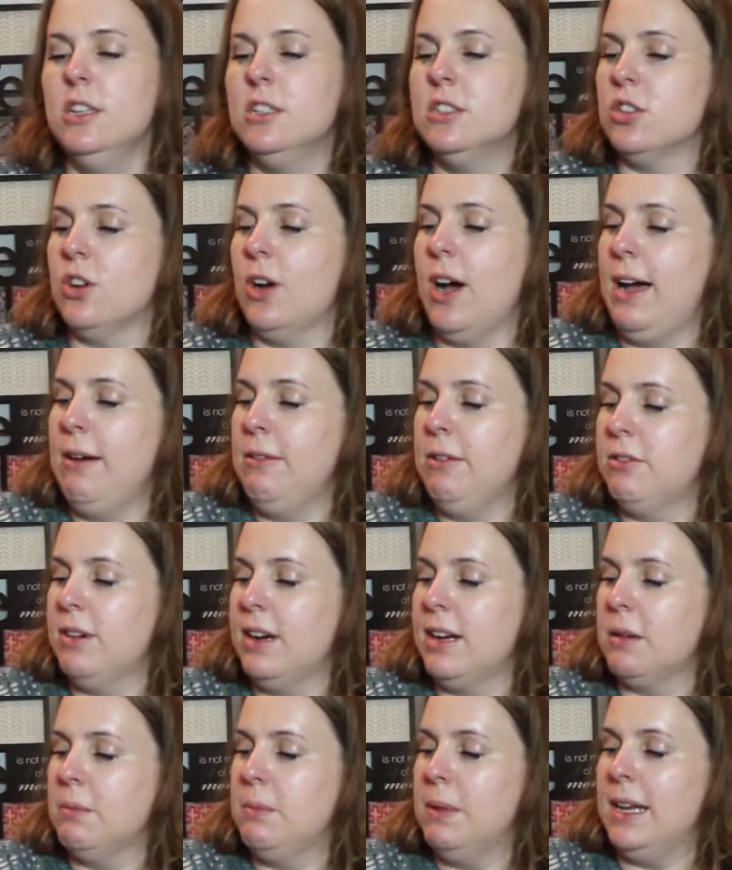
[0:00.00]
So I would
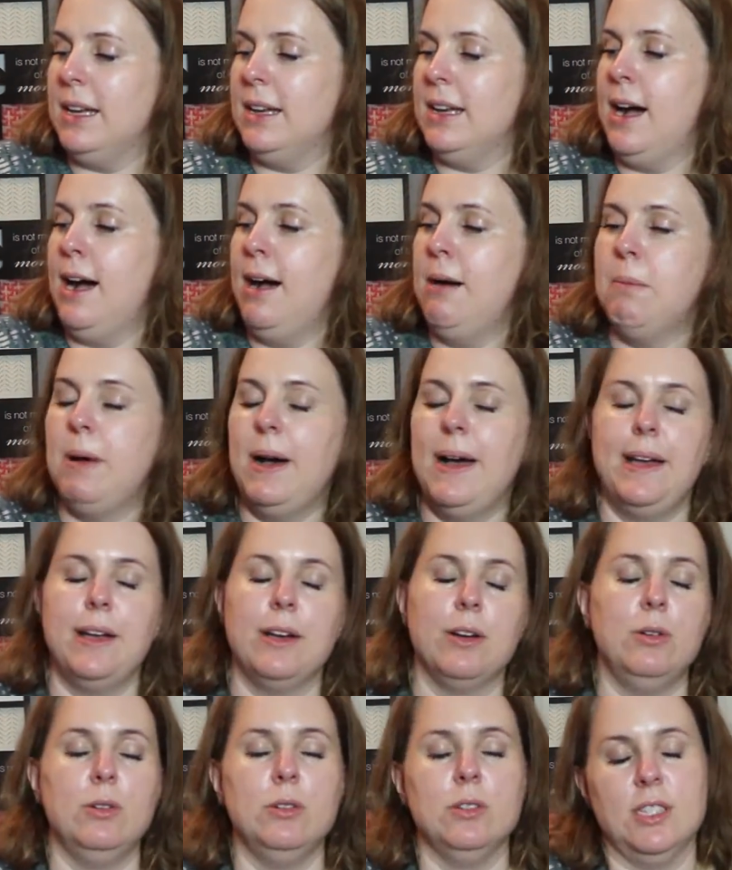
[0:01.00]
recommend not buying
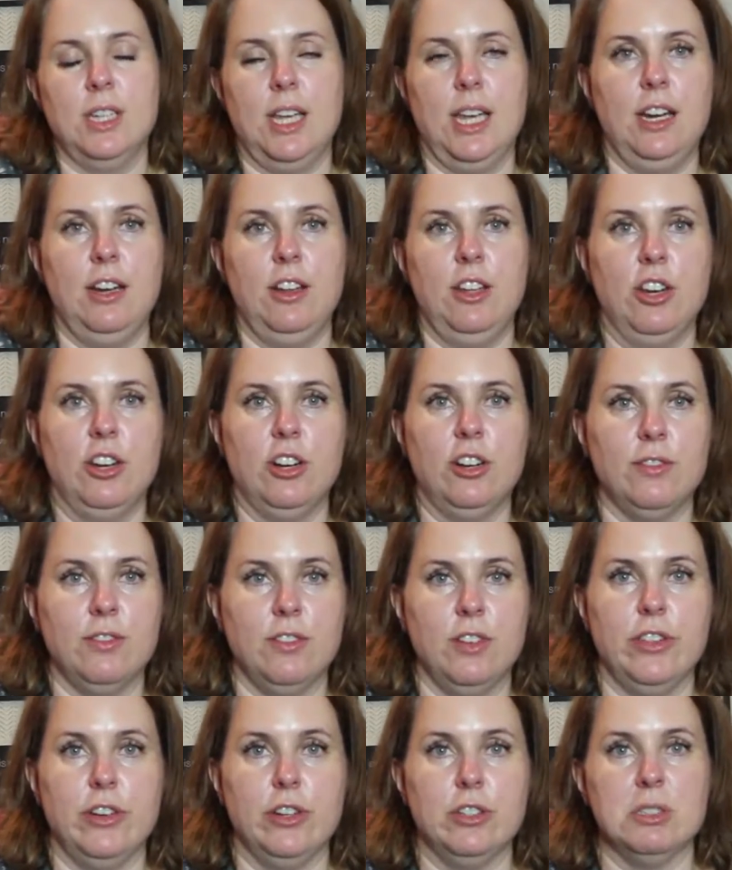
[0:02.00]
a whole skein of yarn
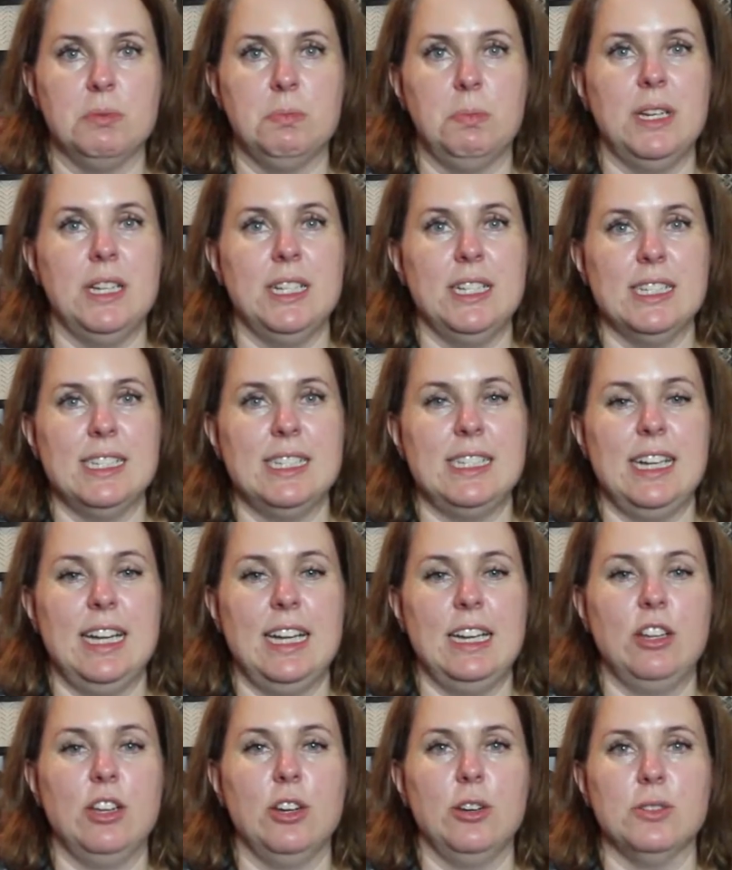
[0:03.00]
for those, but
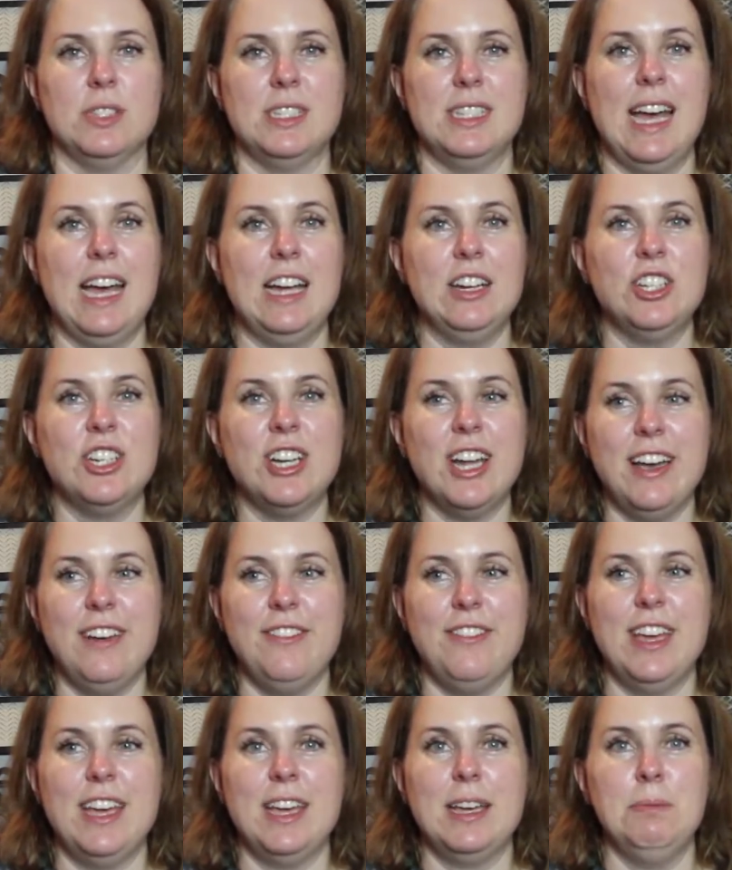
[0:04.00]
instead go stash
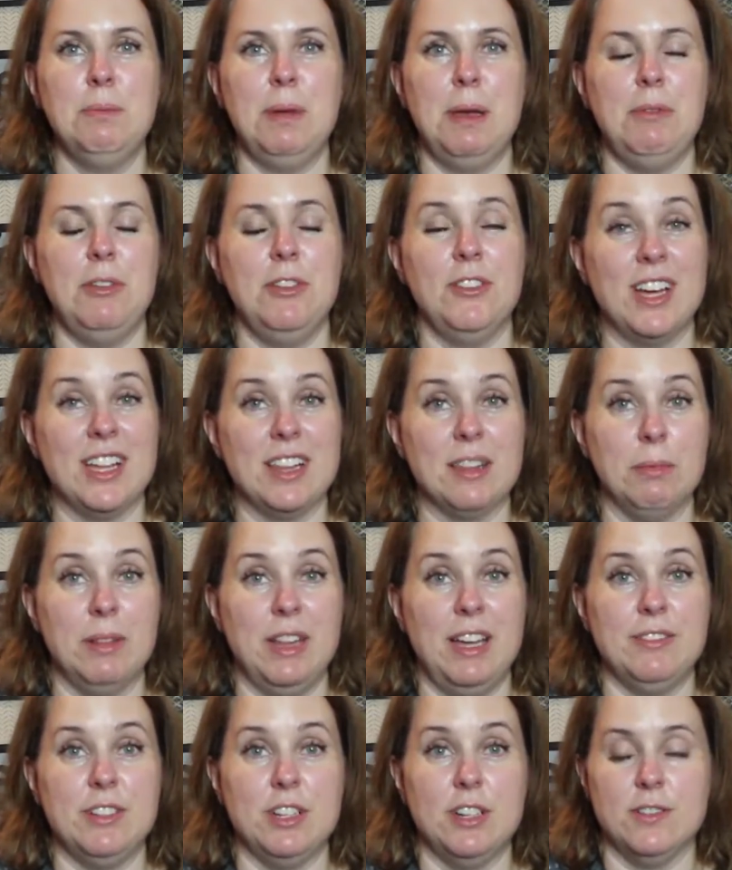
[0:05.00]
diving. Maybe you've got some
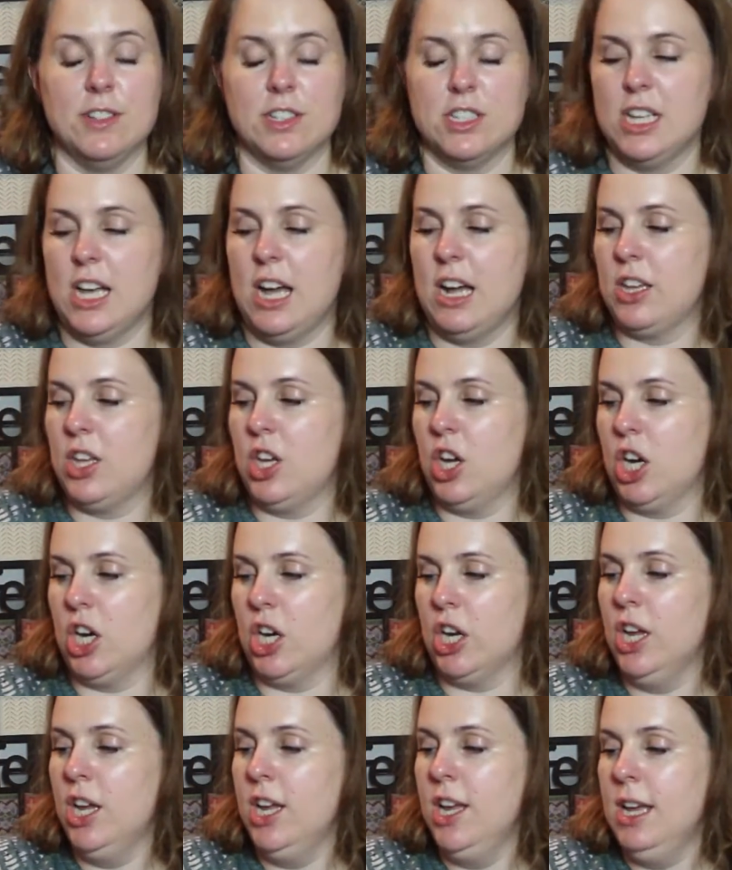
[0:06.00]
leftover sock
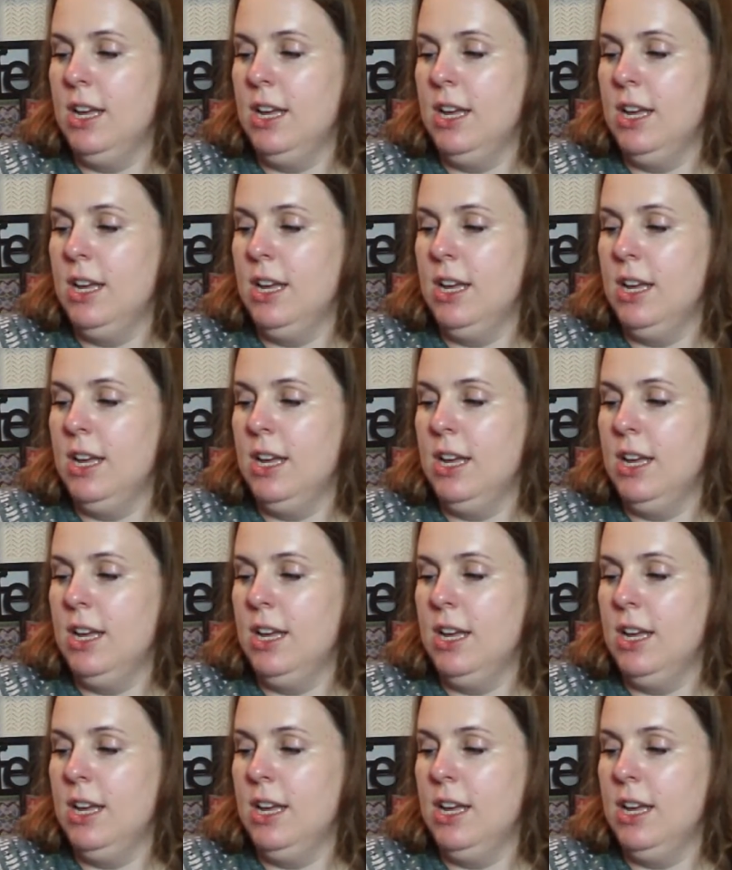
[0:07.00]
yarn.